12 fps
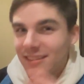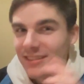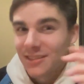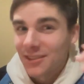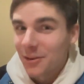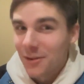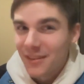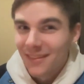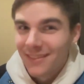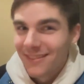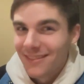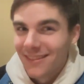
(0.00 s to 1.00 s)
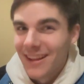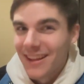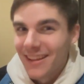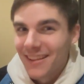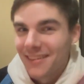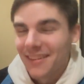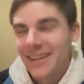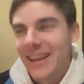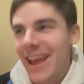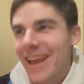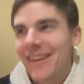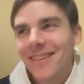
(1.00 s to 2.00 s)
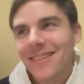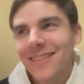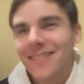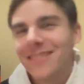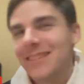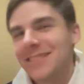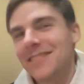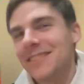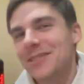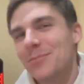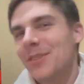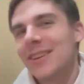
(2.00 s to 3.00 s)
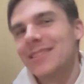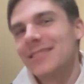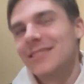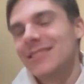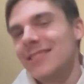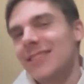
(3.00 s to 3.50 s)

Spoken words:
So, yay, that's a plus.